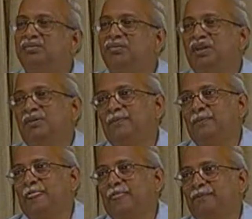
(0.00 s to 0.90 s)
my
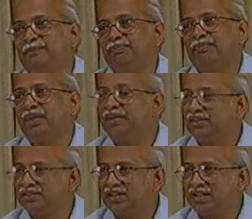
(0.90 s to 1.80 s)

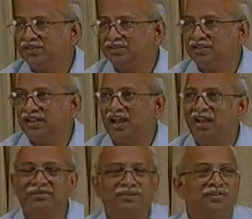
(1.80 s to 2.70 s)
design. I
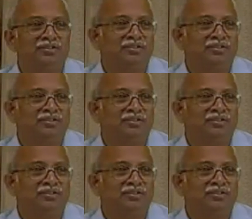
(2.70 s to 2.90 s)
have not